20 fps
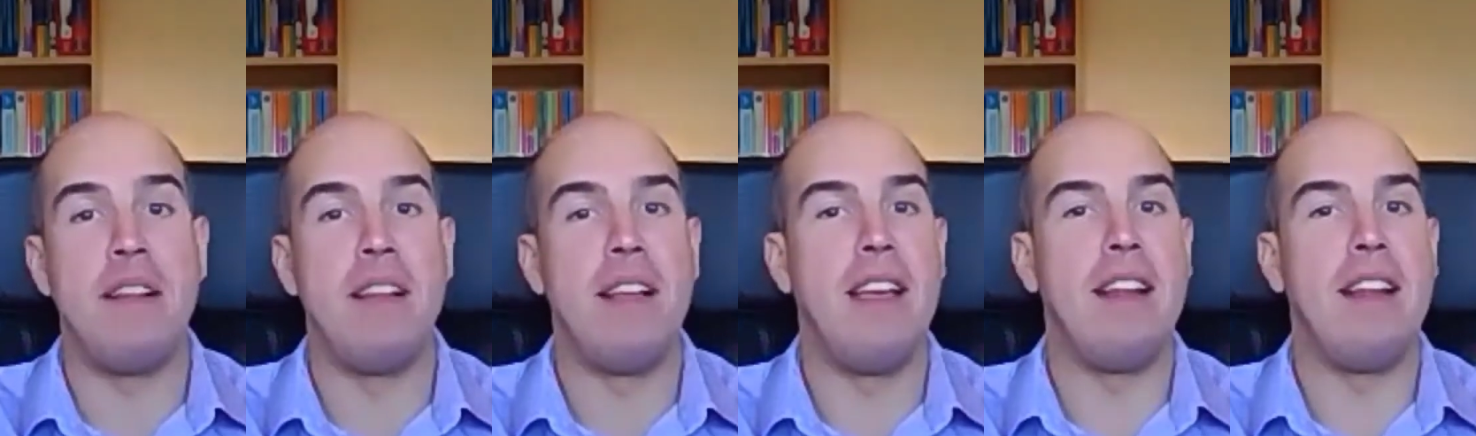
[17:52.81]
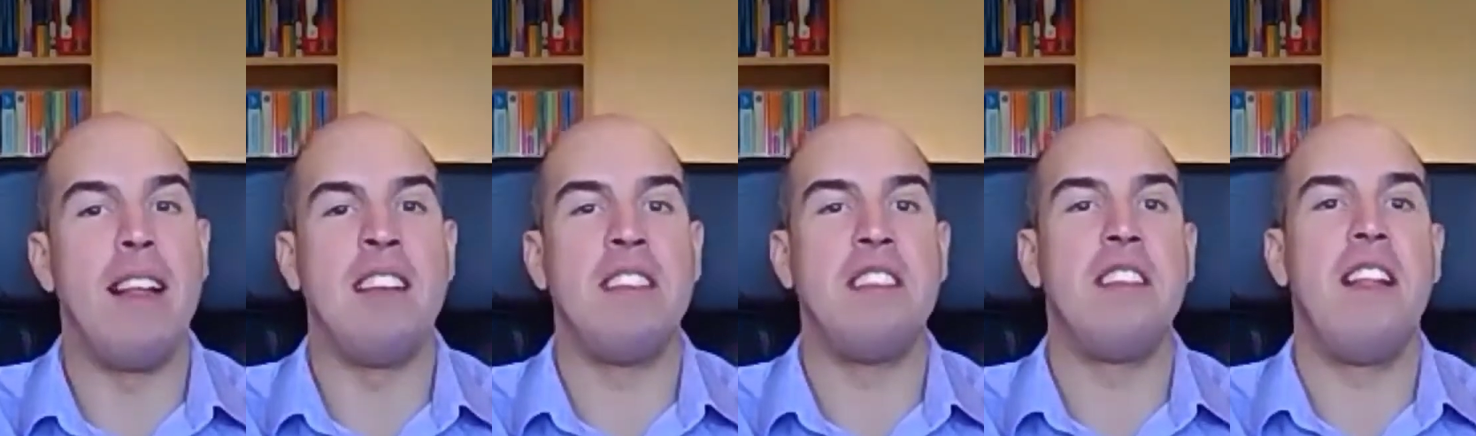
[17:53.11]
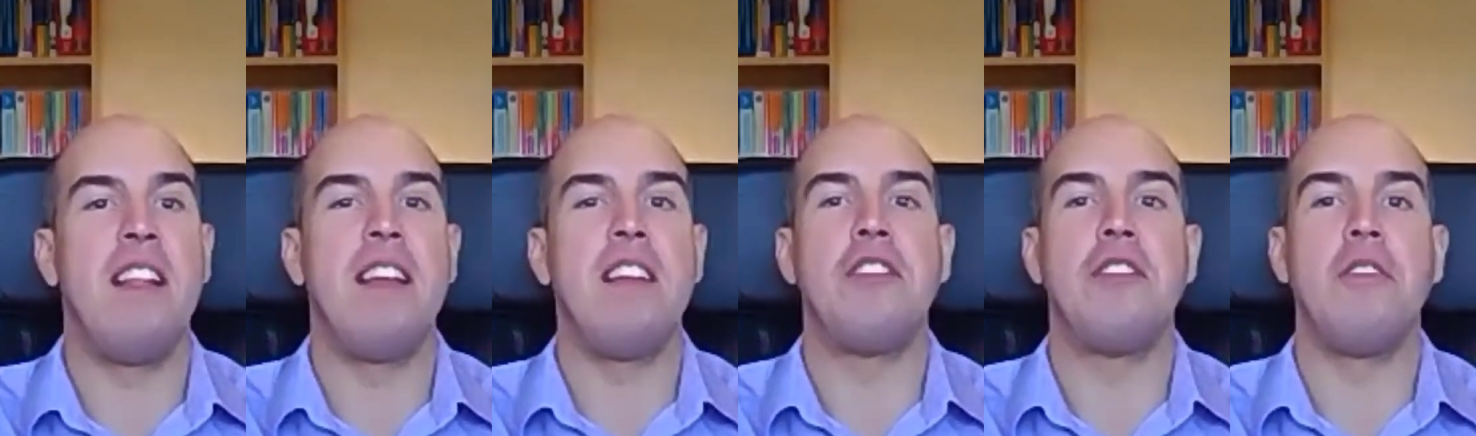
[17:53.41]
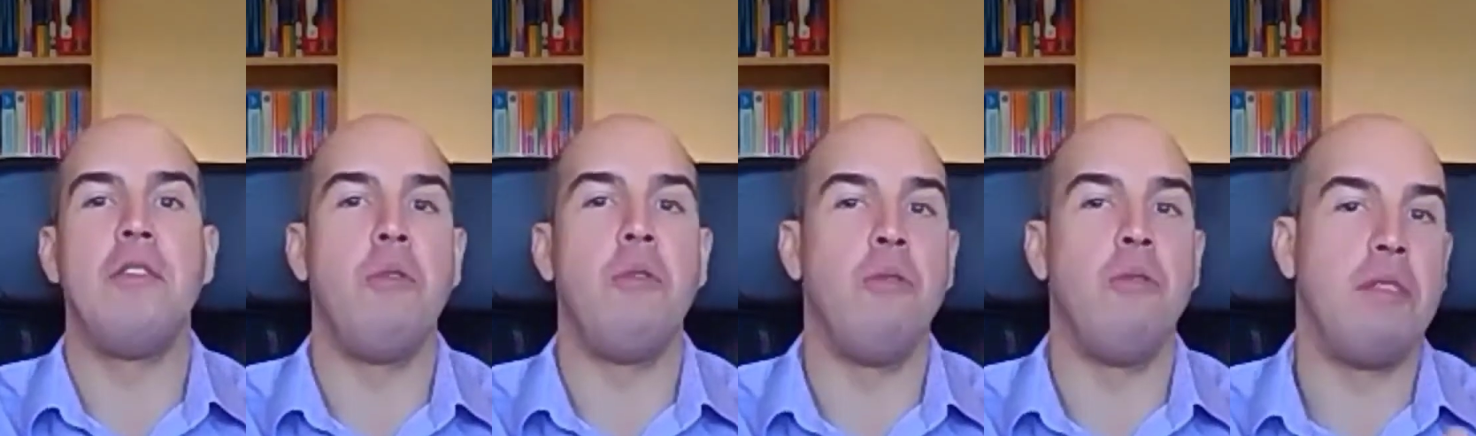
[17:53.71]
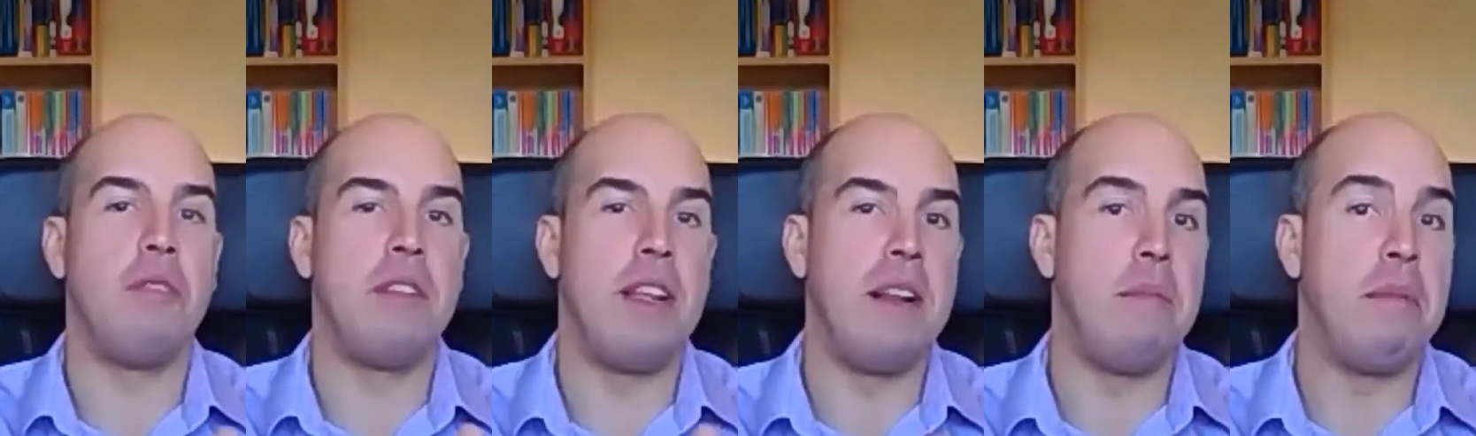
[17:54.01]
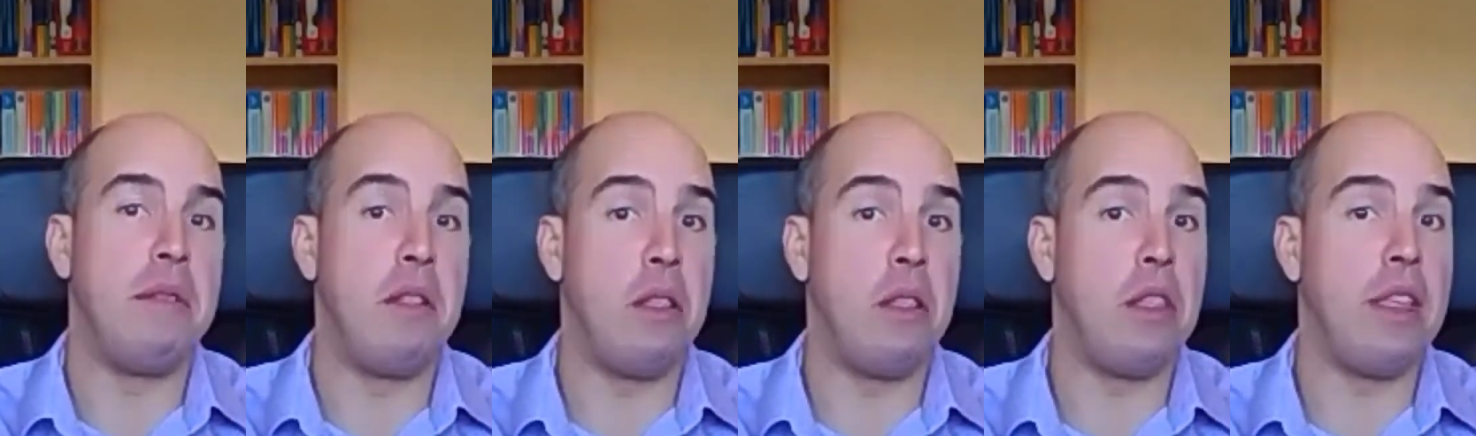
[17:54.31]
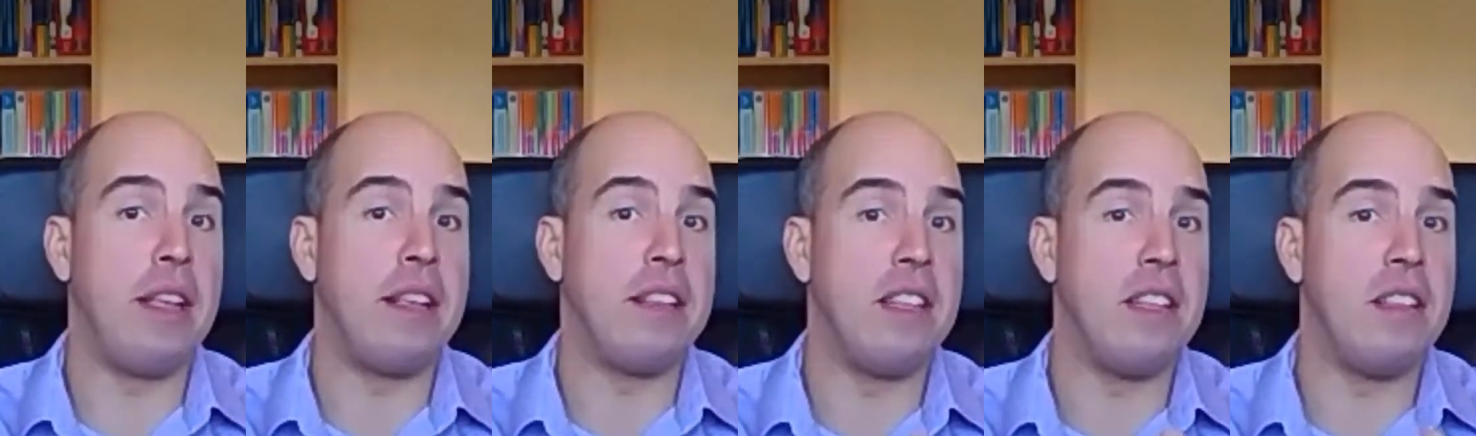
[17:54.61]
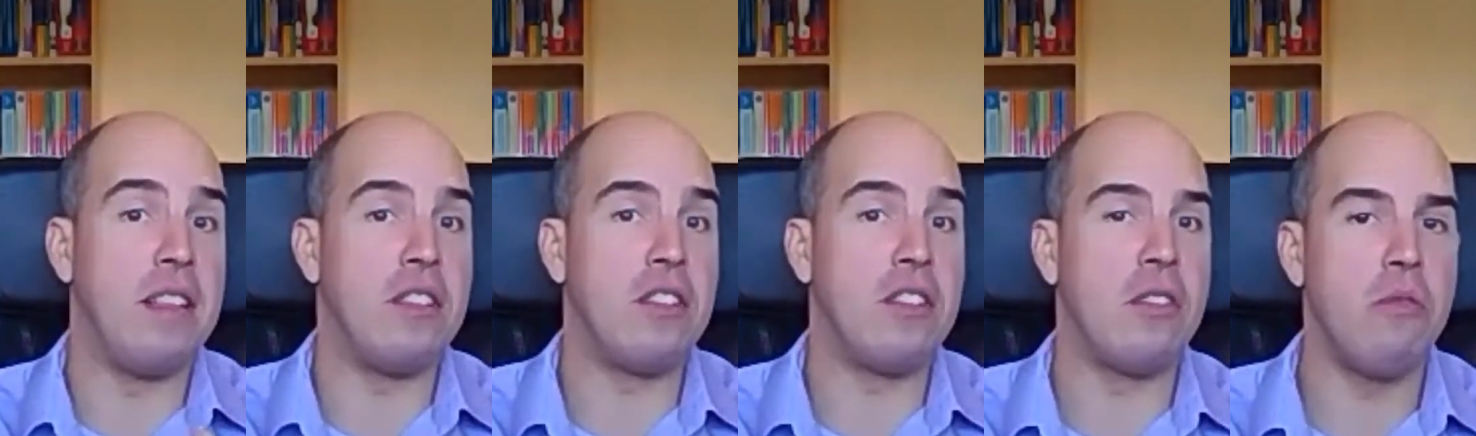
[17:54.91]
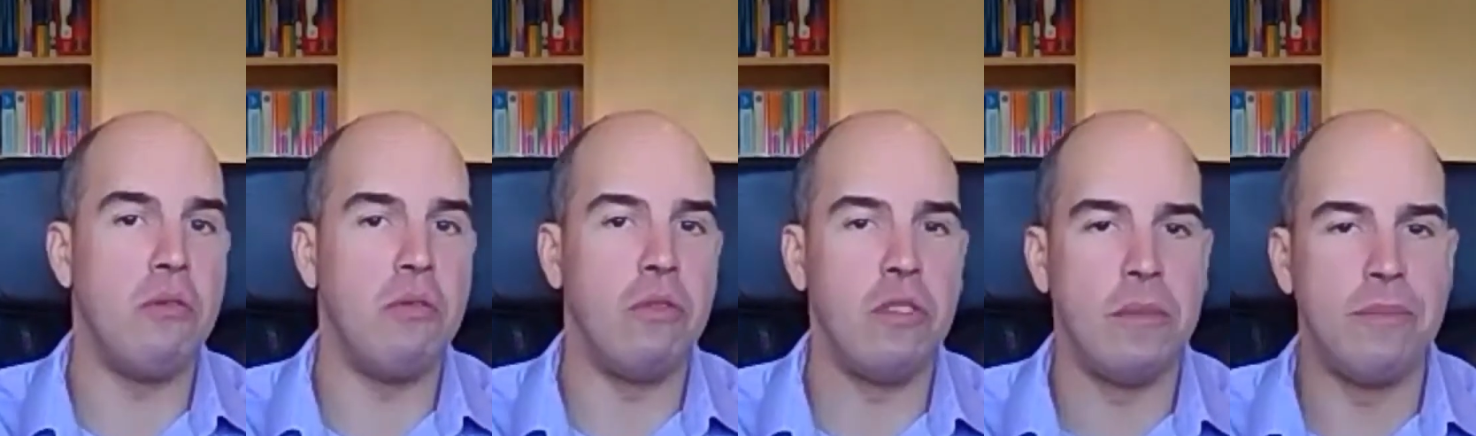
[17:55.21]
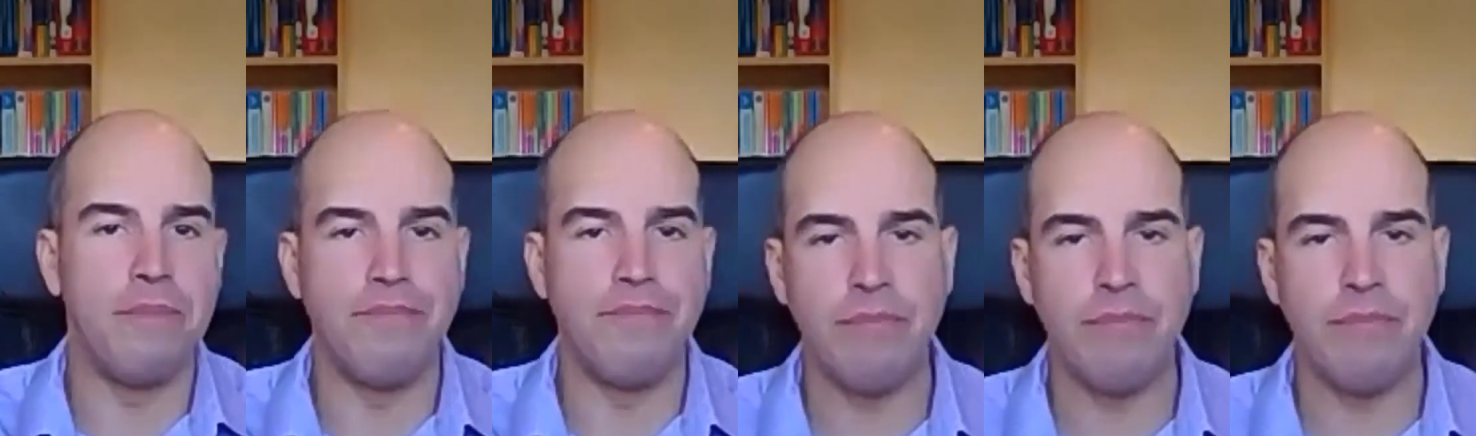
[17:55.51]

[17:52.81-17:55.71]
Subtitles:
in isolation or dealing with other things in the schools.